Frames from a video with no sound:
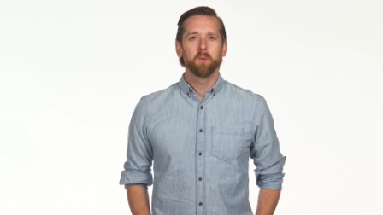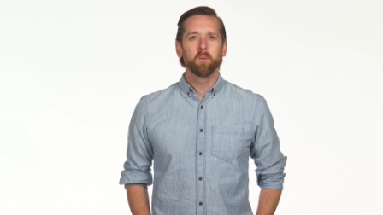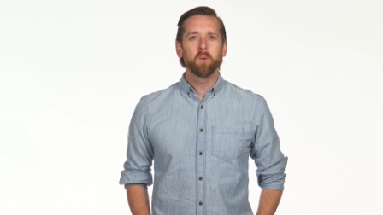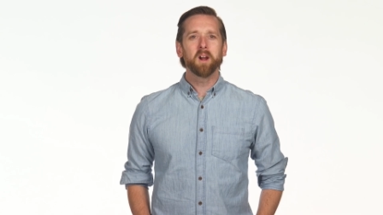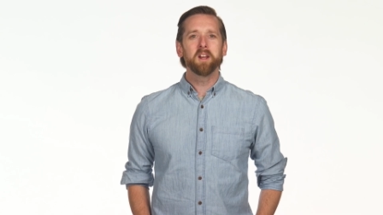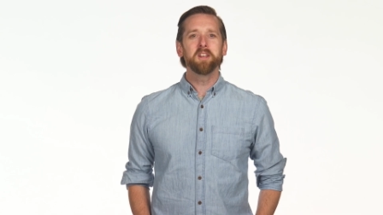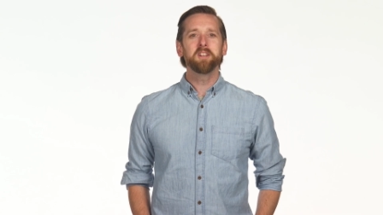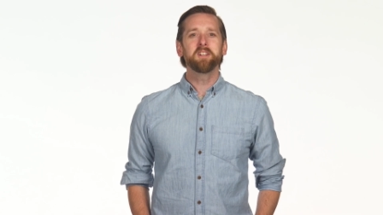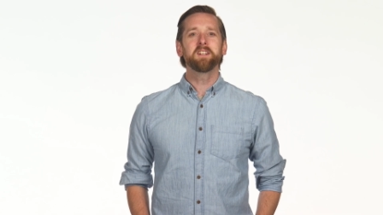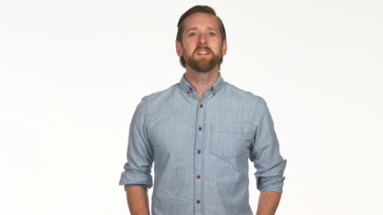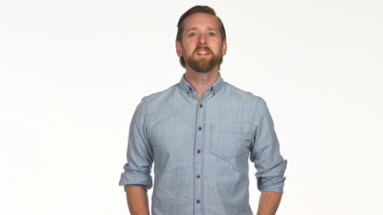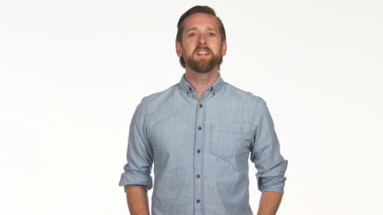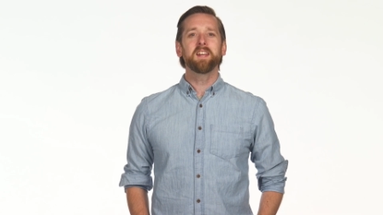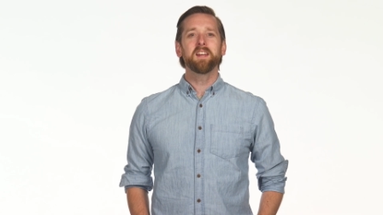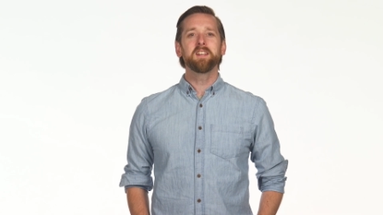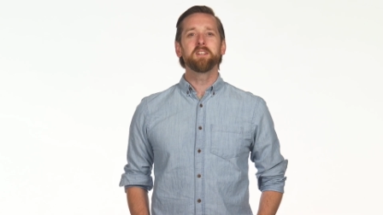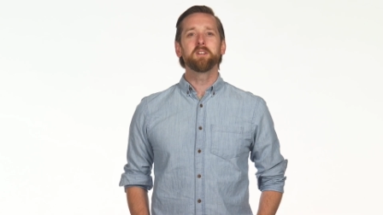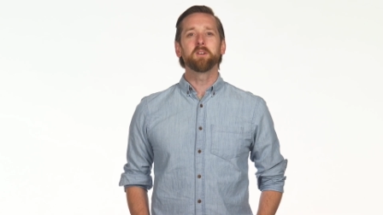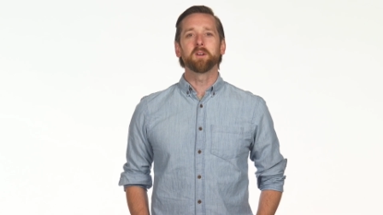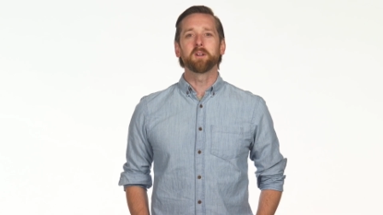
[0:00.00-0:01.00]
Where are you going to
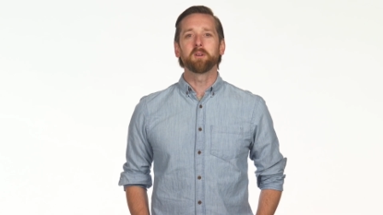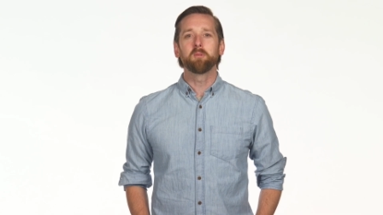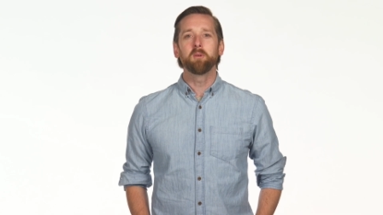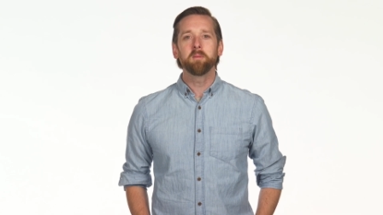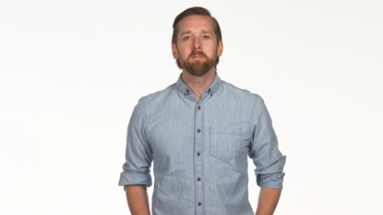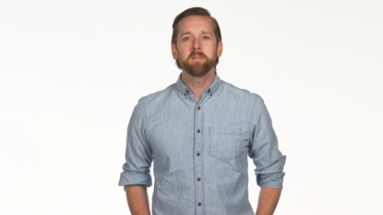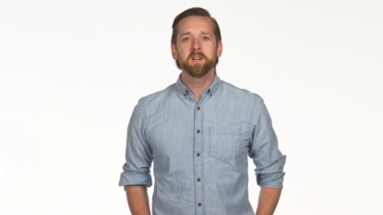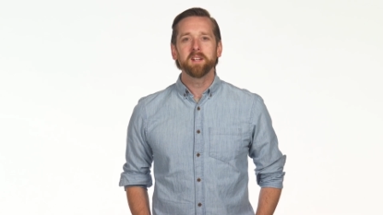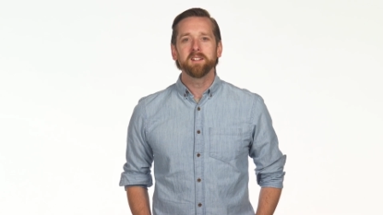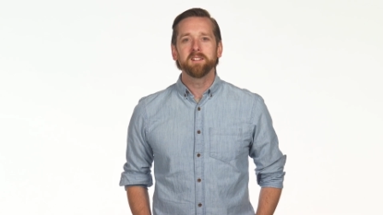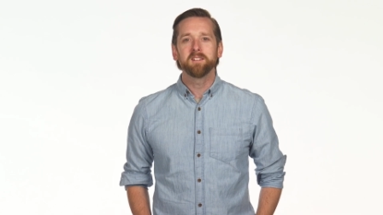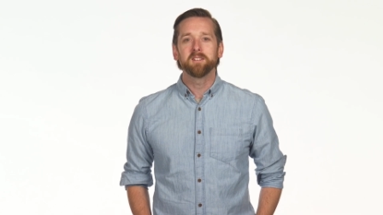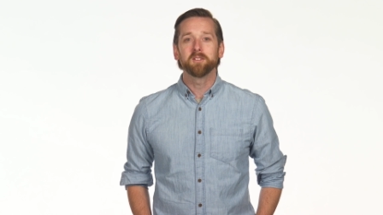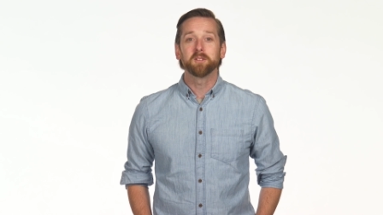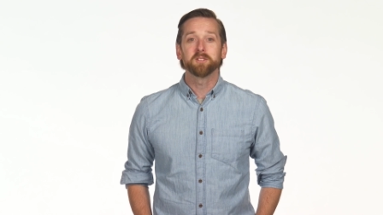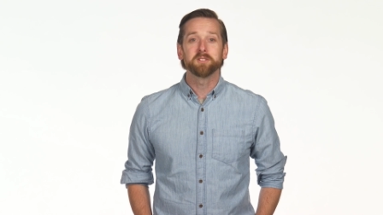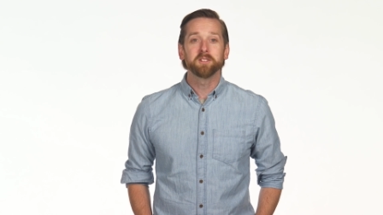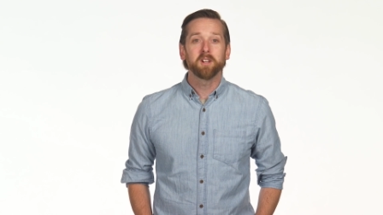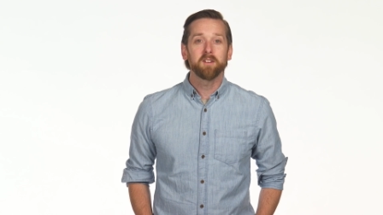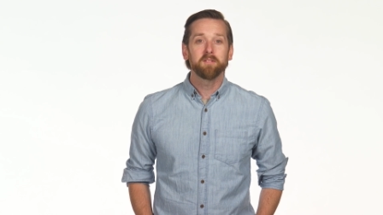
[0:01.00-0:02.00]
get your equipment or
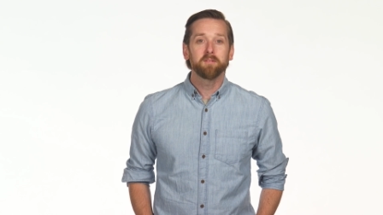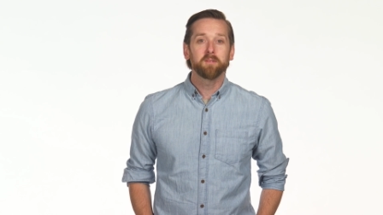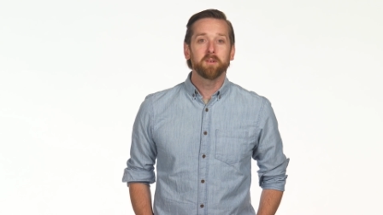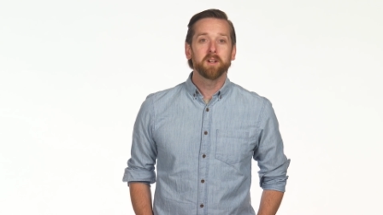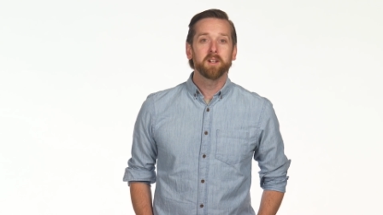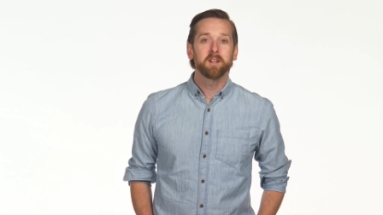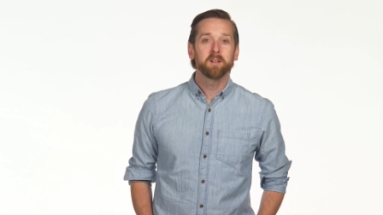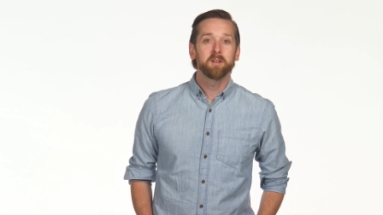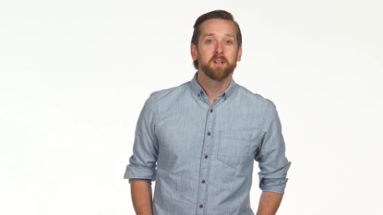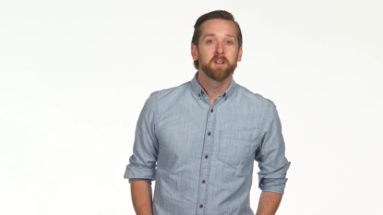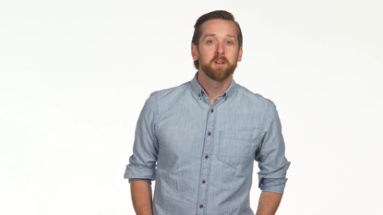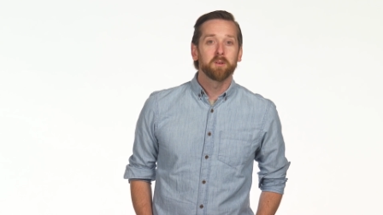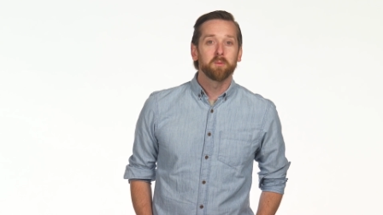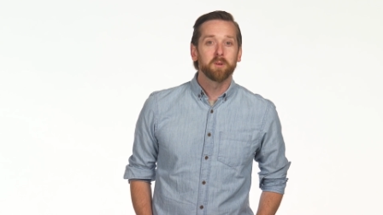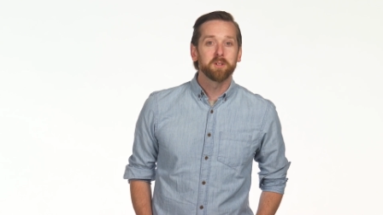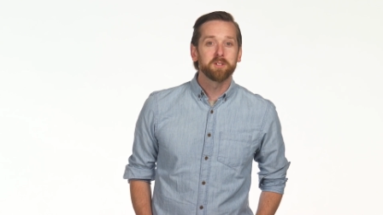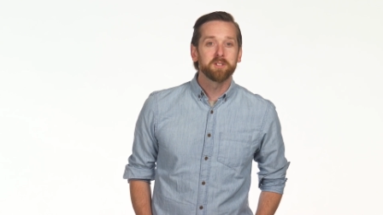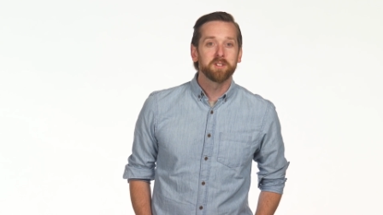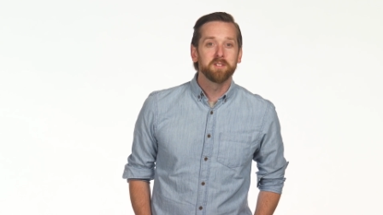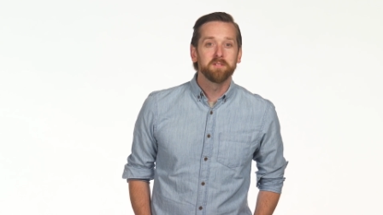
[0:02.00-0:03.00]
software?
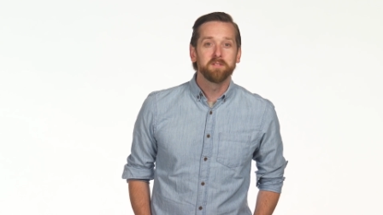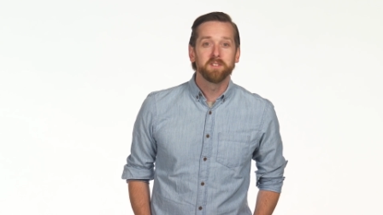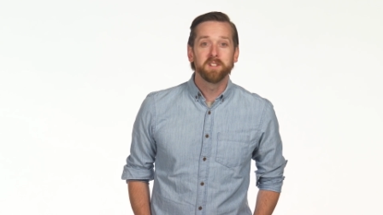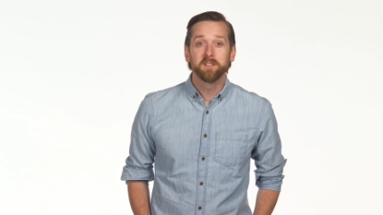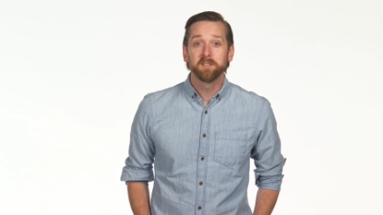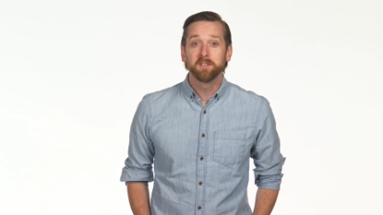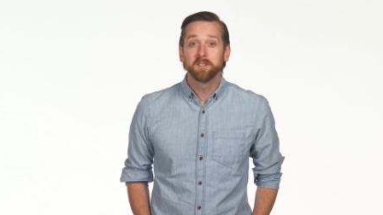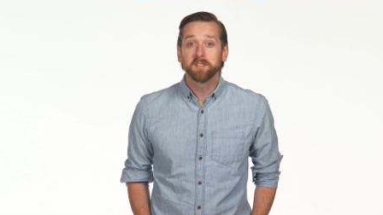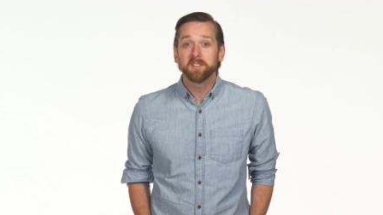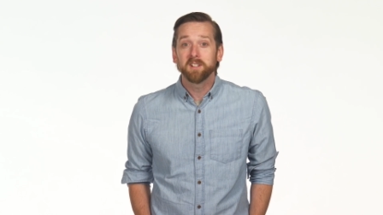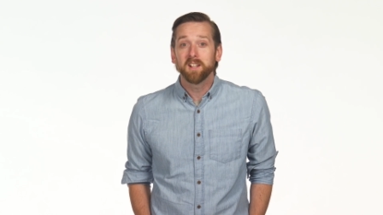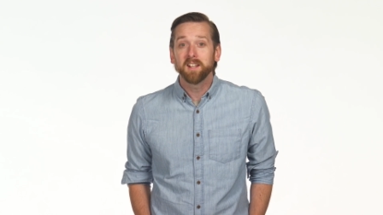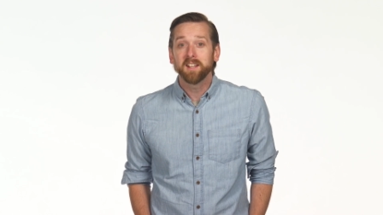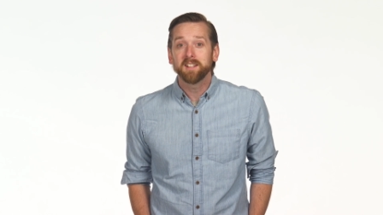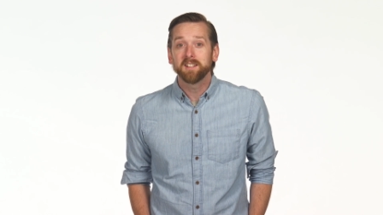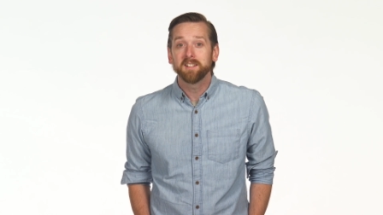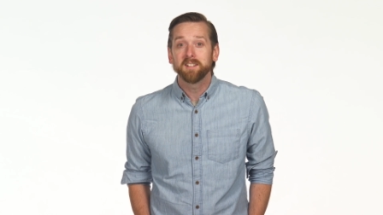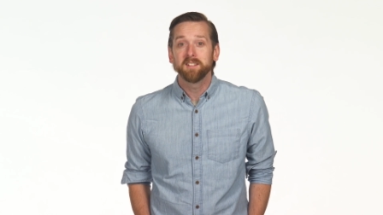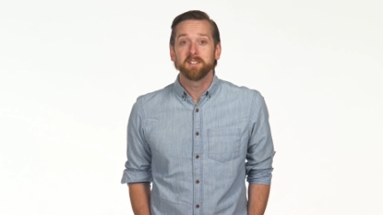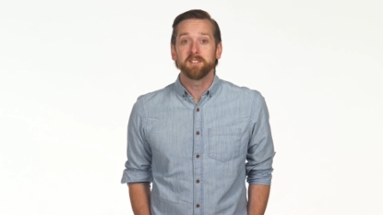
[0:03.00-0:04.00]
What should the video look
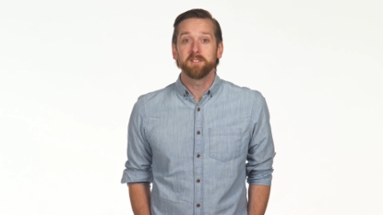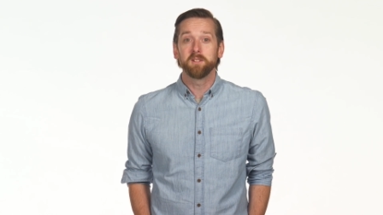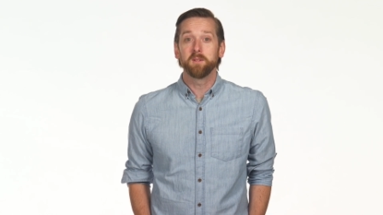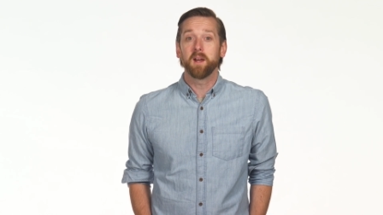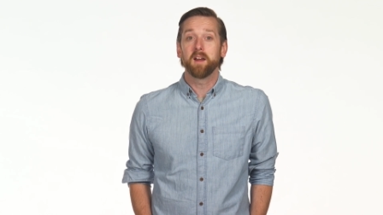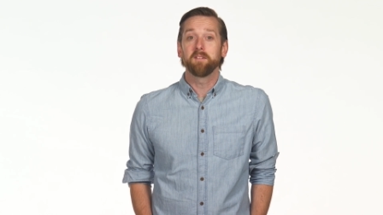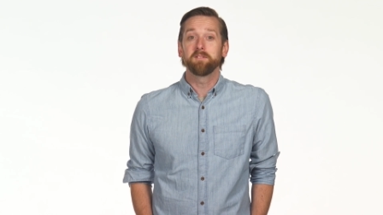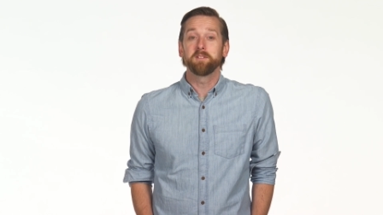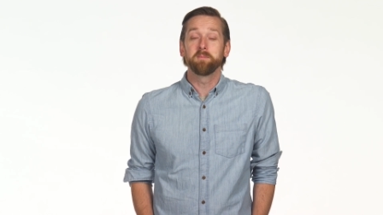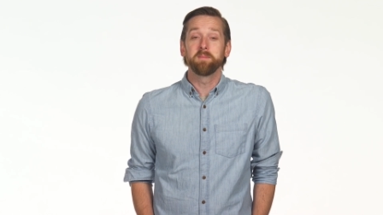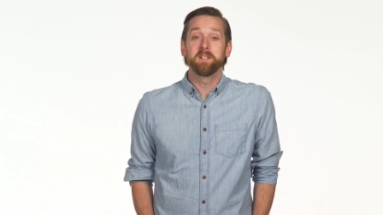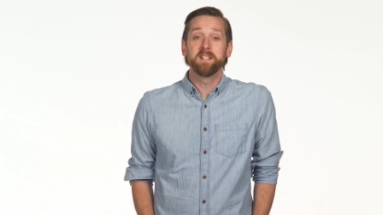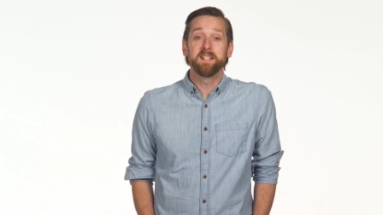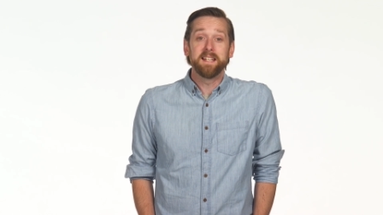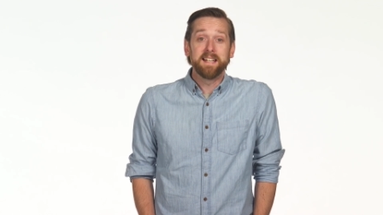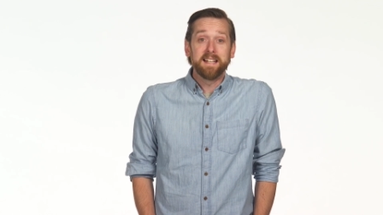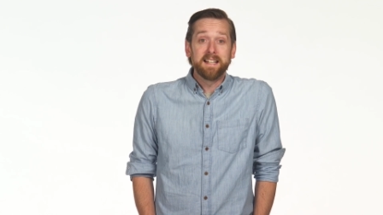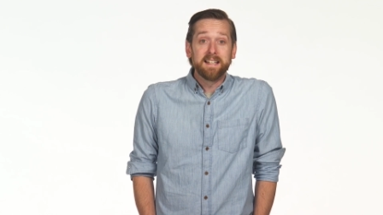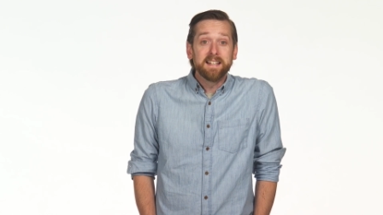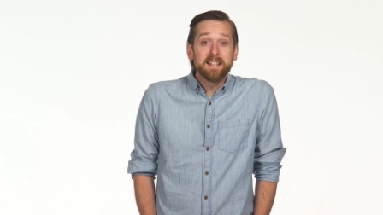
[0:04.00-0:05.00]
like? Do you have to be
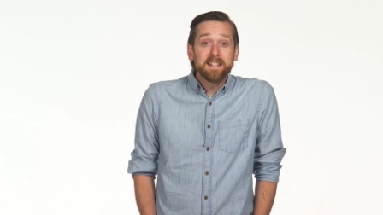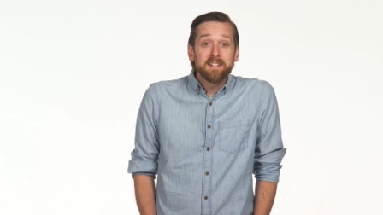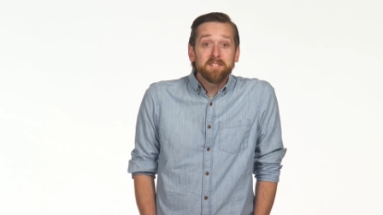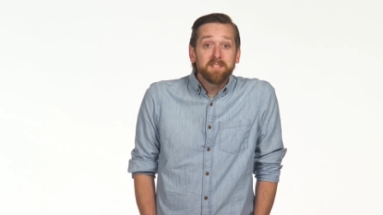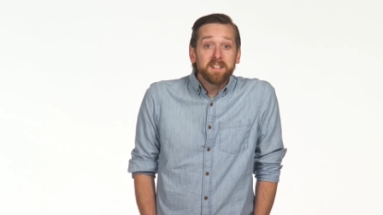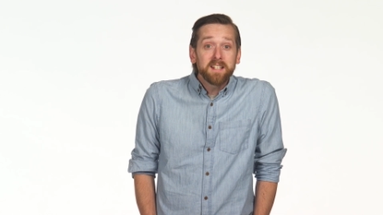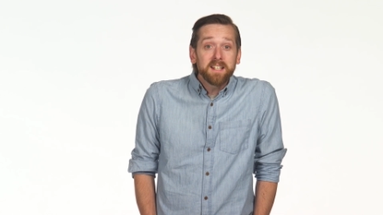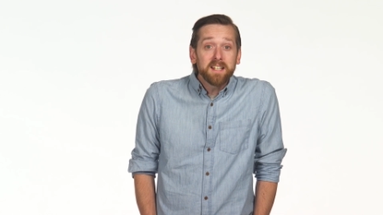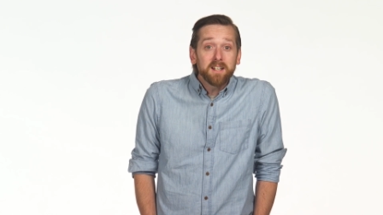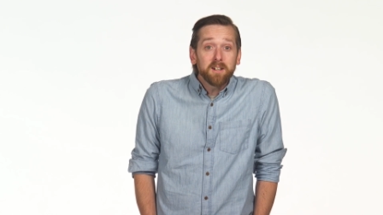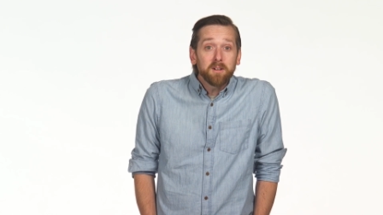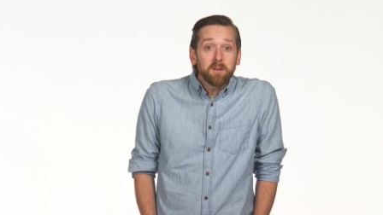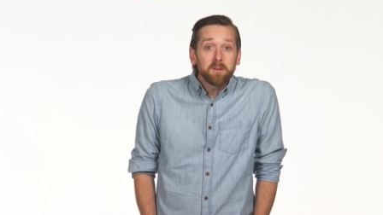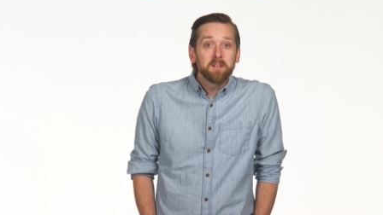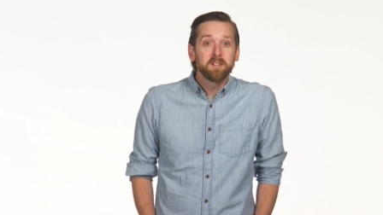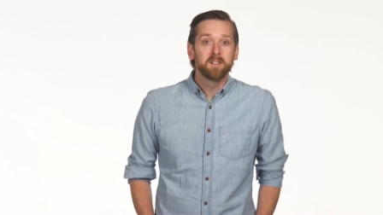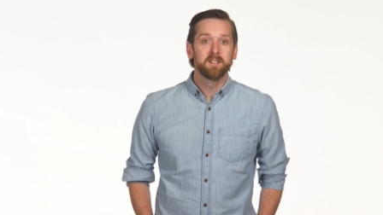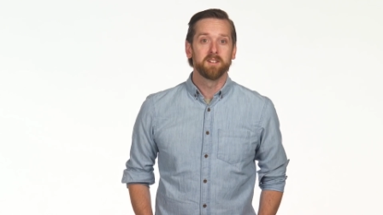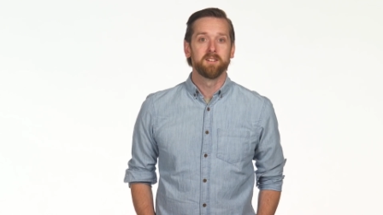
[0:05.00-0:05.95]
in the video?